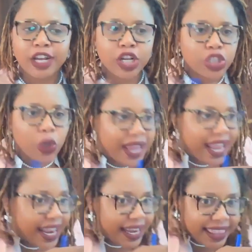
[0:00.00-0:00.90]
So
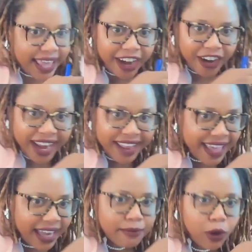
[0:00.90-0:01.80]
in that
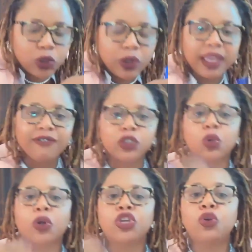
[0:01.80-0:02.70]
emotional
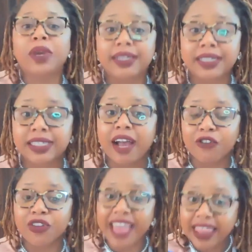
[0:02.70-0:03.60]
inventory, you can
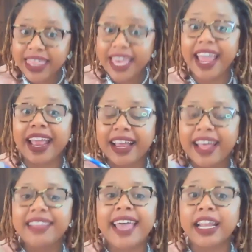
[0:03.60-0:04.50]
discover that thing
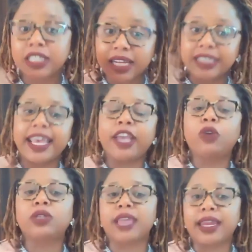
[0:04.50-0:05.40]
that is going to take you
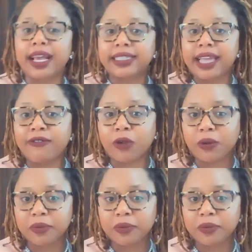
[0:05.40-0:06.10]
to that next level.